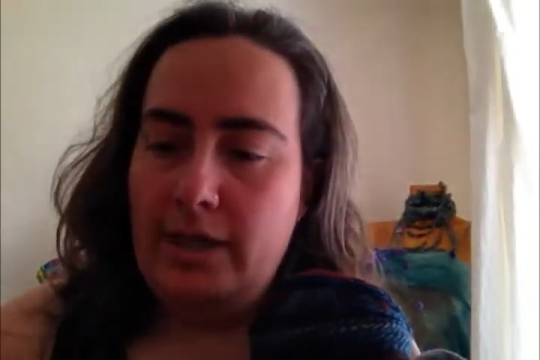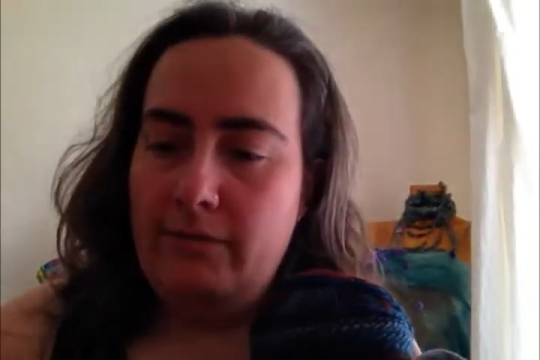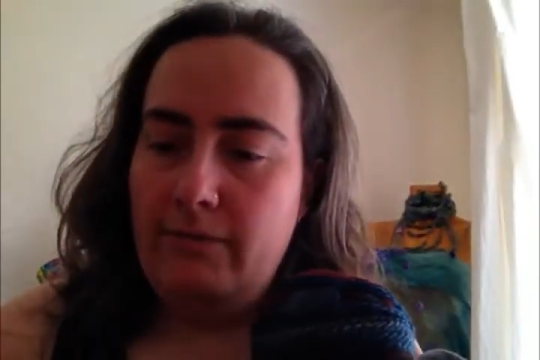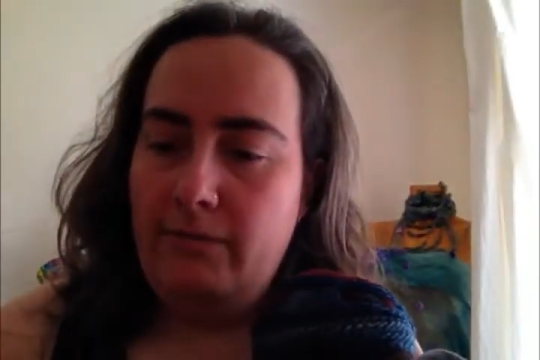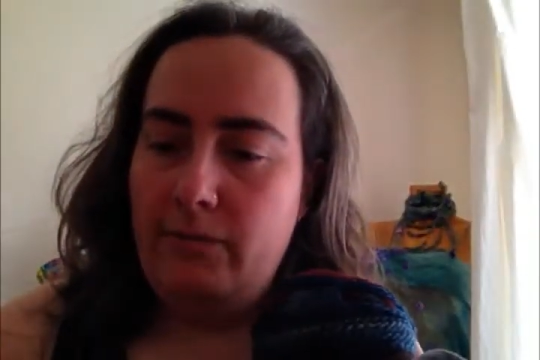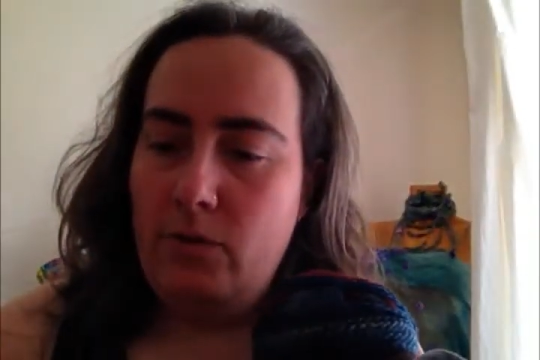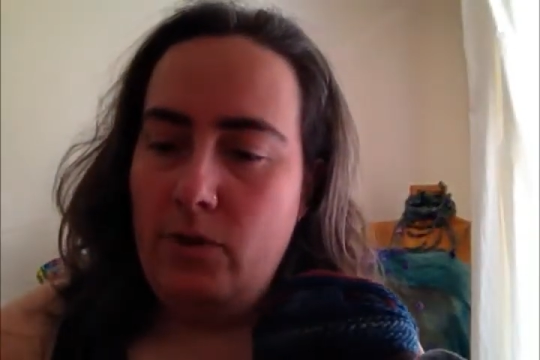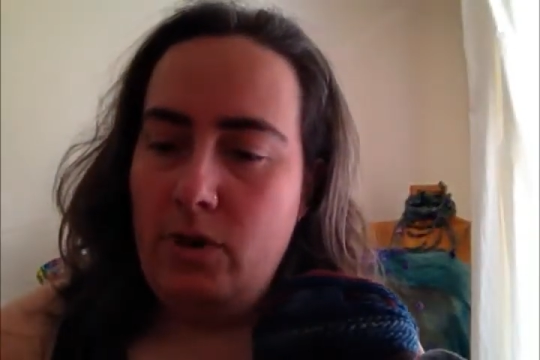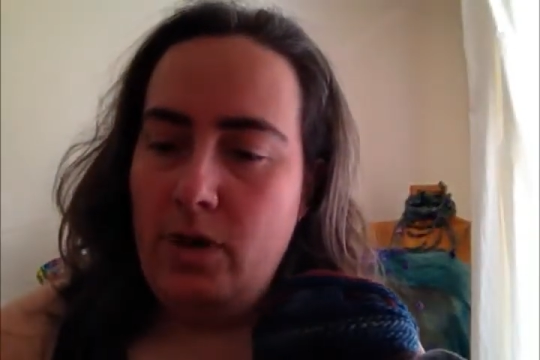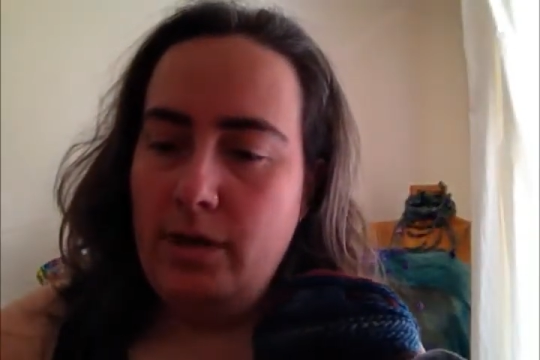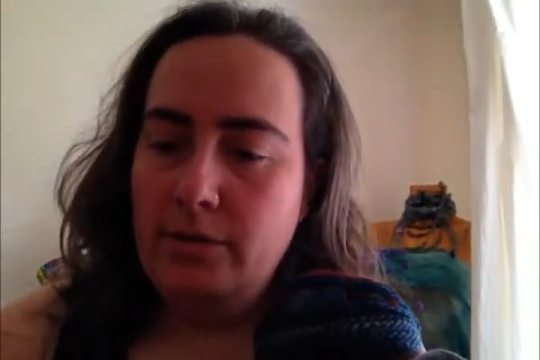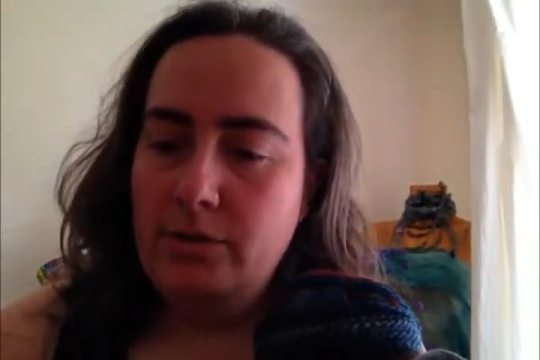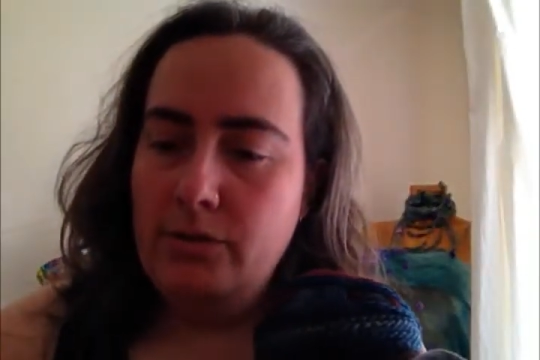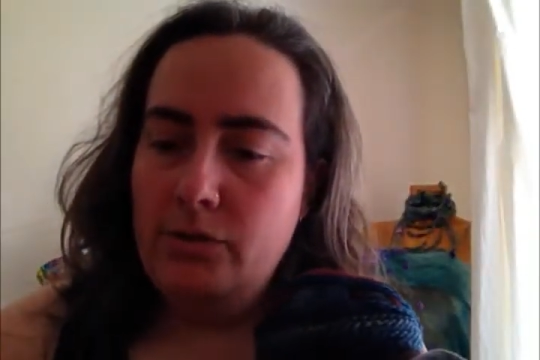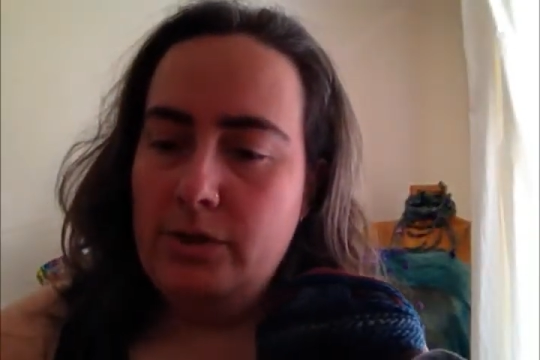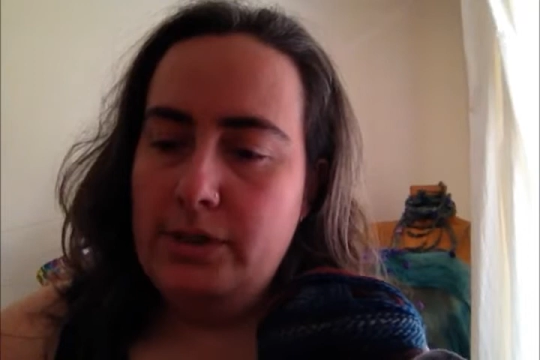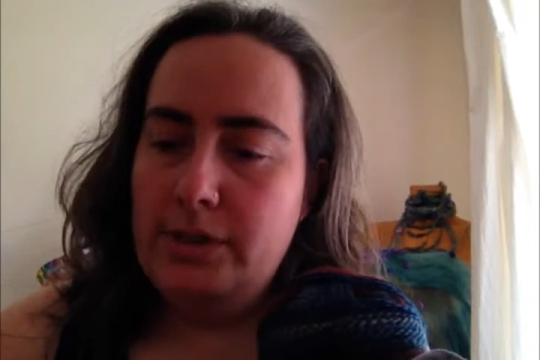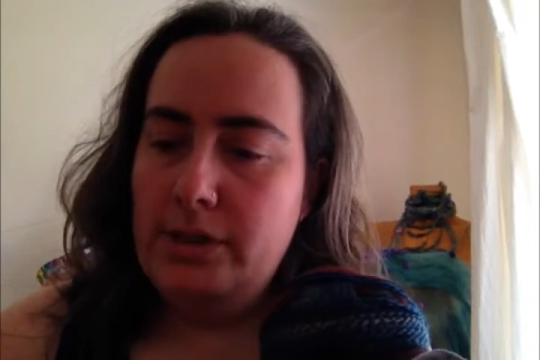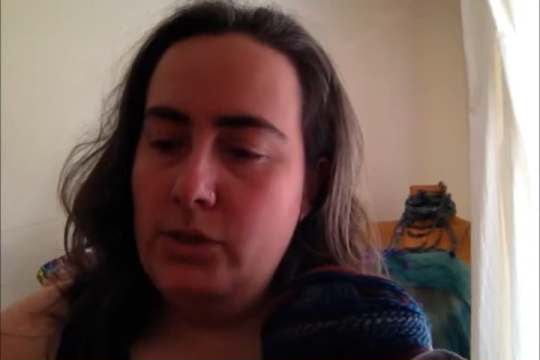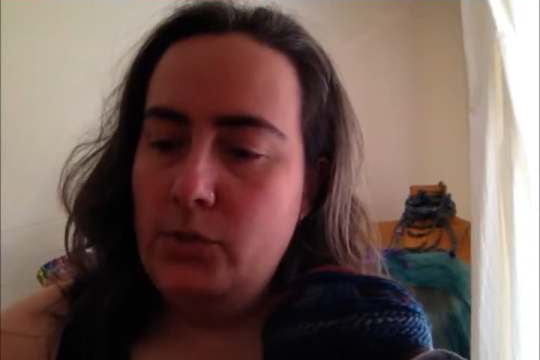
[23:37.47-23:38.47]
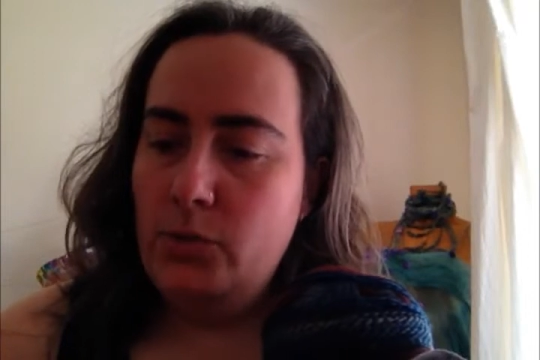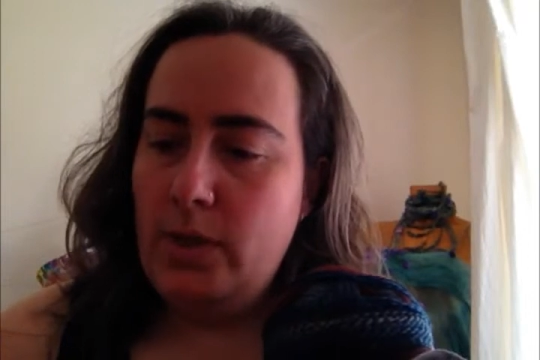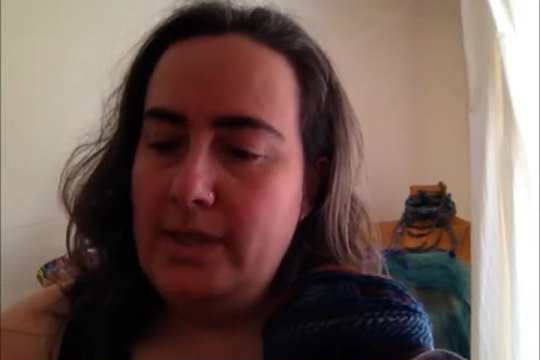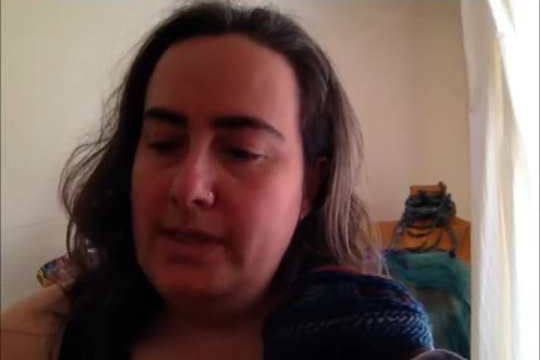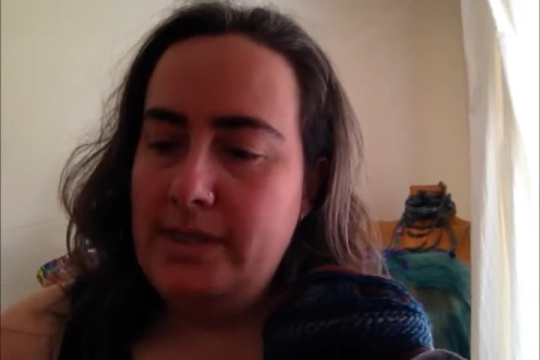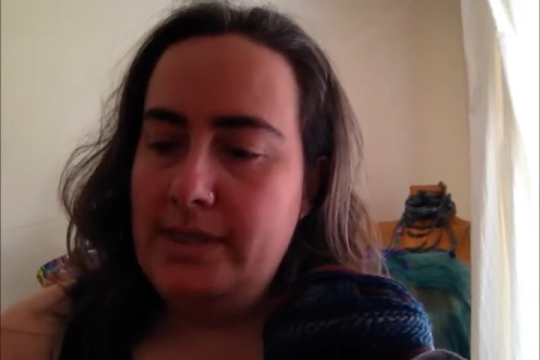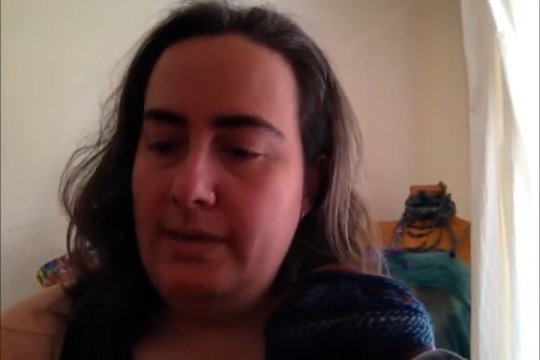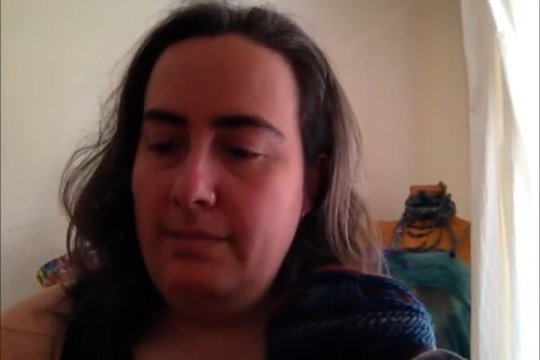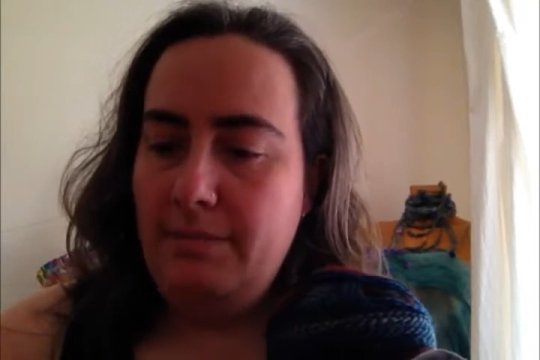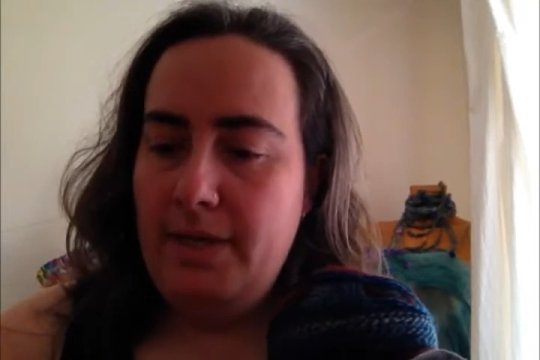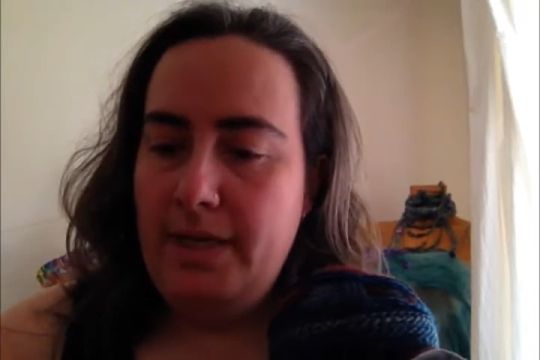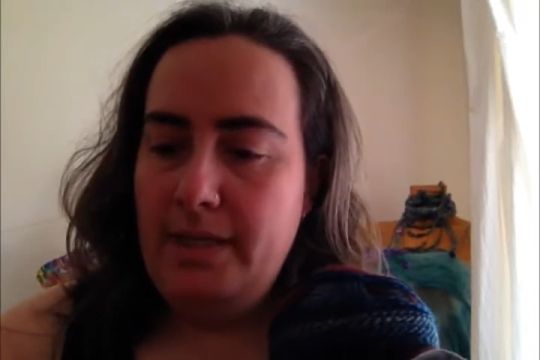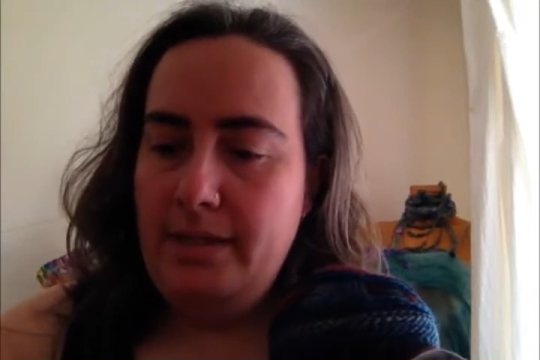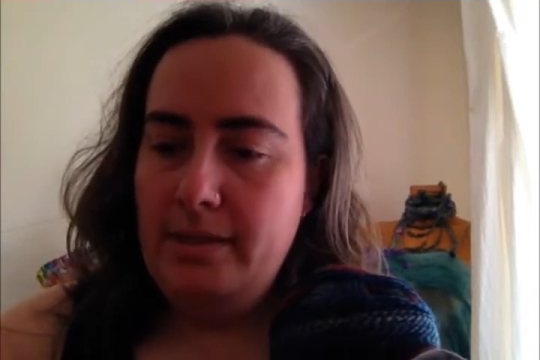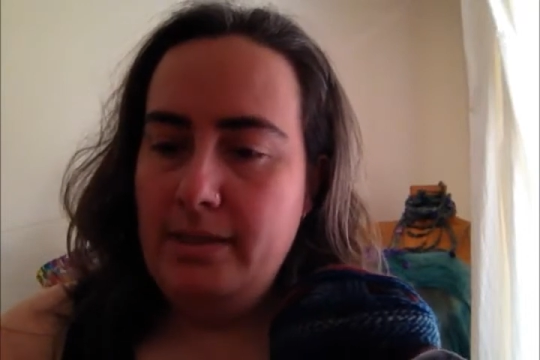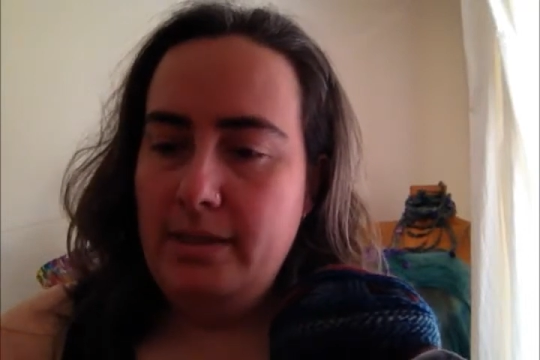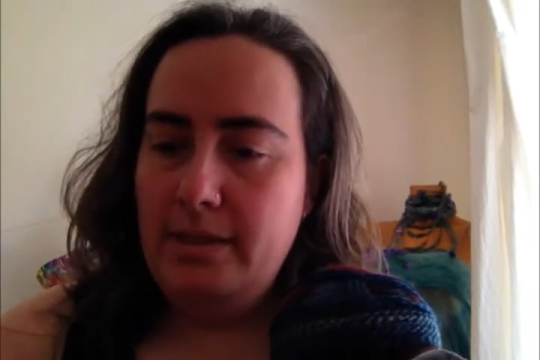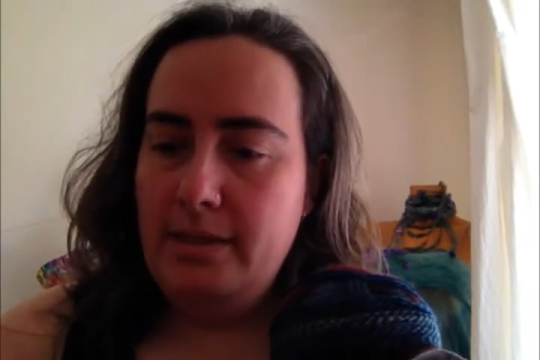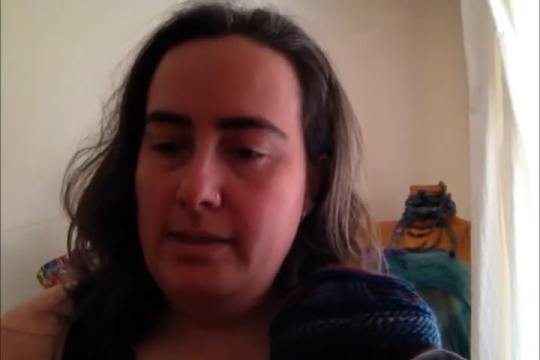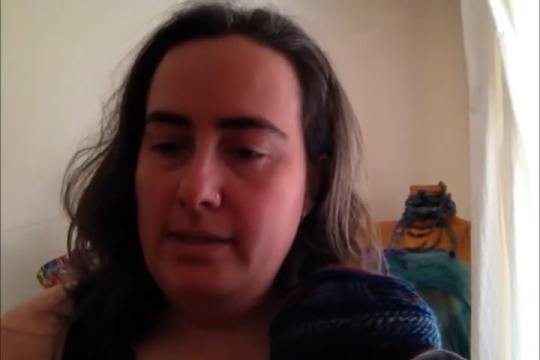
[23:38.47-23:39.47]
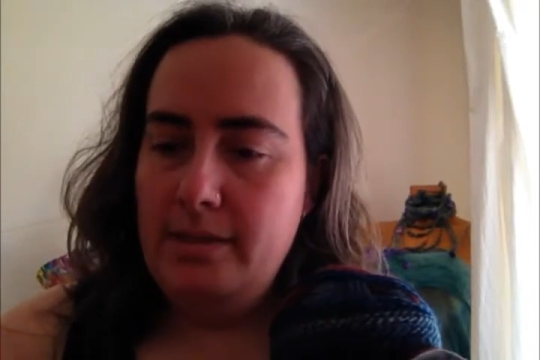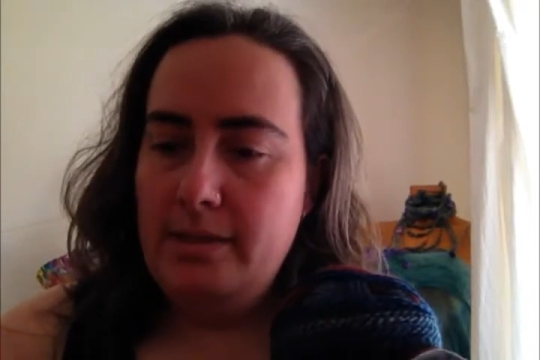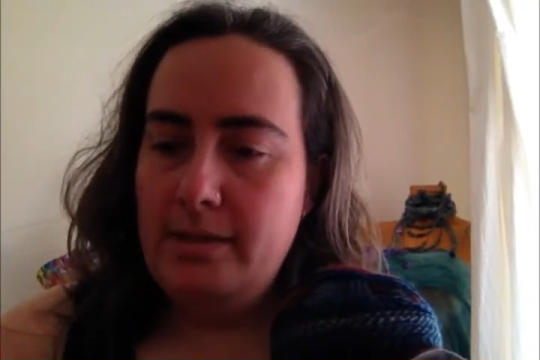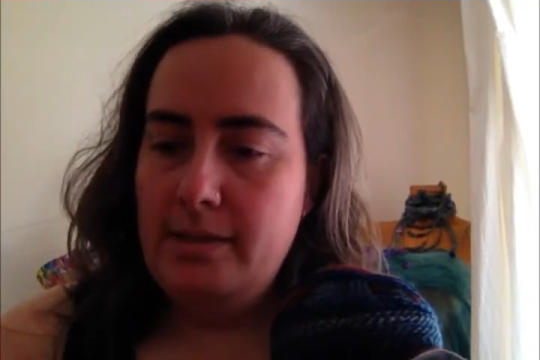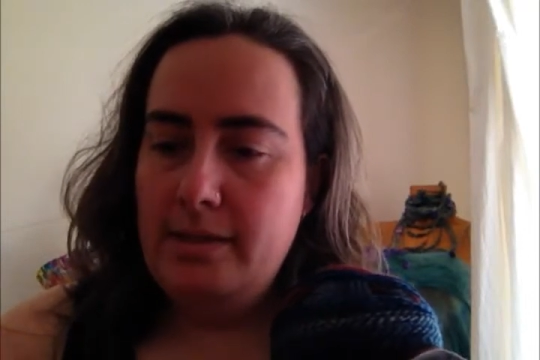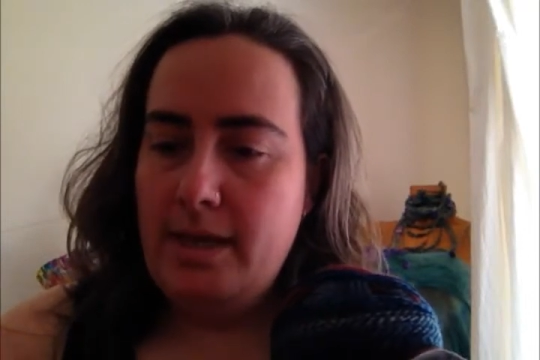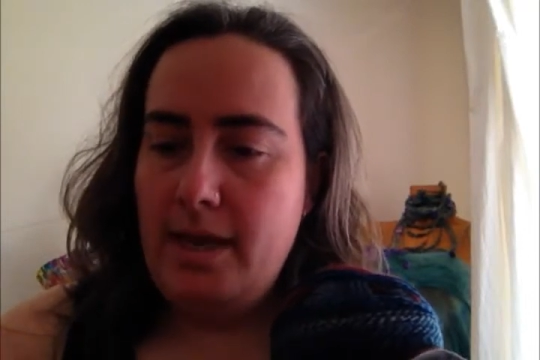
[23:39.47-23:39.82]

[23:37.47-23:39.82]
420 metres,